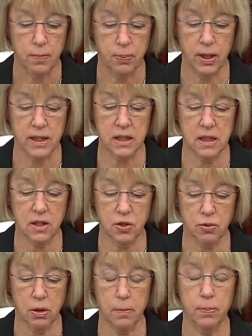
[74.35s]
President
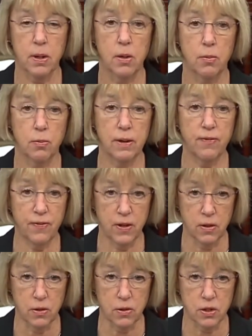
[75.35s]
Trump
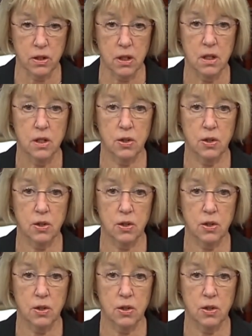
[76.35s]
refused